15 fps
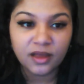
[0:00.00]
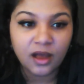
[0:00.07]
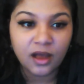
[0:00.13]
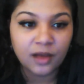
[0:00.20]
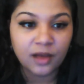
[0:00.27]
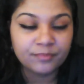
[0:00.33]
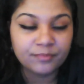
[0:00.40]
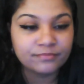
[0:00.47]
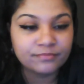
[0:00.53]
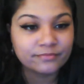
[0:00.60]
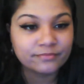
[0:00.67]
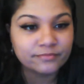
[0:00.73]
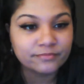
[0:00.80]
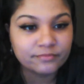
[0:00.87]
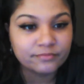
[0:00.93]
I'm
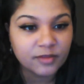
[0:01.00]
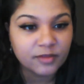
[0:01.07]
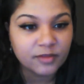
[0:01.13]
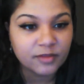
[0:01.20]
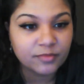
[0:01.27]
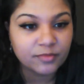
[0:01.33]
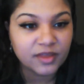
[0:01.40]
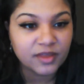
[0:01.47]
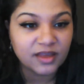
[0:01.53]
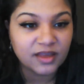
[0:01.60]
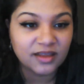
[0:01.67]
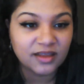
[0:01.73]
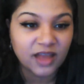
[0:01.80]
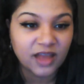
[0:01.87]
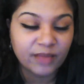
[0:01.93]

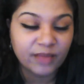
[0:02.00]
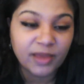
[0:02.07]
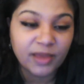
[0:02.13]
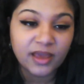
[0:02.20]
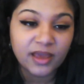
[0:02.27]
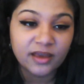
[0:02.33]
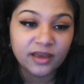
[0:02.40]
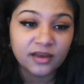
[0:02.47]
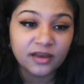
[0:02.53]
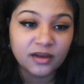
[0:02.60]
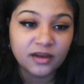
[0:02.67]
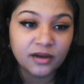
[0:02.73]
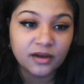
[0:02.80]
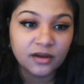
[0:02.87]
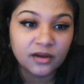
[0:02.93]
thinking like
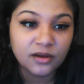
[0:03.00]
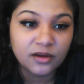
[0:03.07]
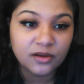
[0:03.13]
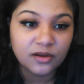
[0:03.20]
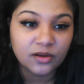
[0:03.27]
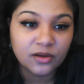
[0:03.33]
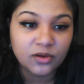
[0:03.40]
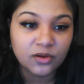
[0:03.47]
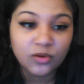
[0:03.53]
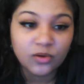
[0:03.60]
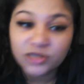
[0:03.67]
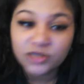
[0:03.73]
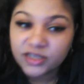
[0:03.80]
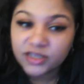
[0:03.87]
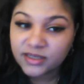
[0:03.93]
making
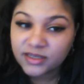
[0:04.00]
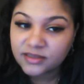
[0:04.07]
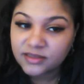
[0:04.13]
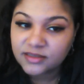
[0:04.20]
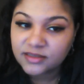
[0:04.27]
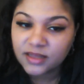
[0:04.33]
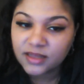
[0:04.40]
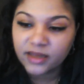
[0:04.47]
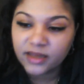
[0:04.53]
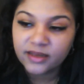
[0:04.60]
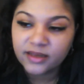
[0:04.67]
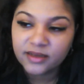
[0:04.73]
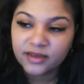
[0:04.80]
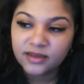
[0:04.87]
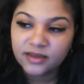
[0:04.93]
goal sheets, like